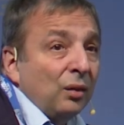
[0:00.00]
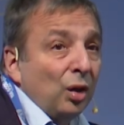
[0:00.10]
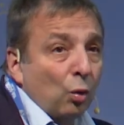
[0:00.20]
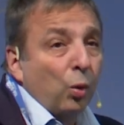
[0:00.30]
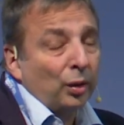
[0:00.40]

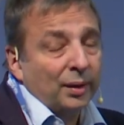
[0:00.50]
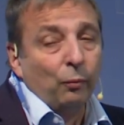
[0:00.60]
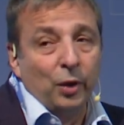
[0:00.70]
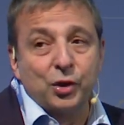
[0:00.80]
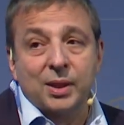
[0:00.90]
quota,
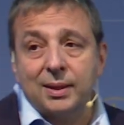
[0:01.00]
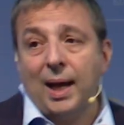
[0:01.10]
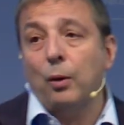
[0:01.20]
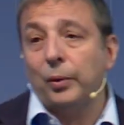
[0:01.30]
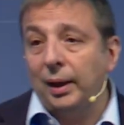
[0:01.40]
which is
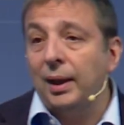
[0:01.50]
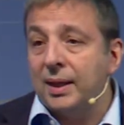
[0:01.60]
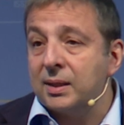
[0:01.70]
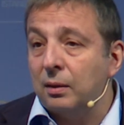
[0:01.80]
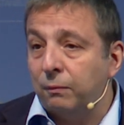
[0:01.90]
now
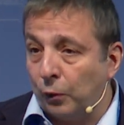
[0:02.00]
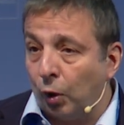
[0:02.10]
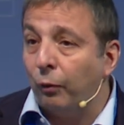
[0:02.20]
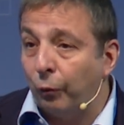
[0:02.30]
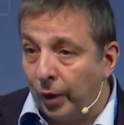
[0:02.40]
released for
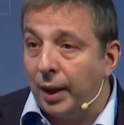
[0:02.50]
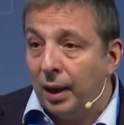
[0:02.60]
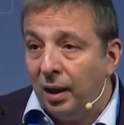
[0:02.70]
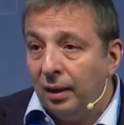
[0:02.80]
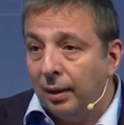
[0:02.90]
free,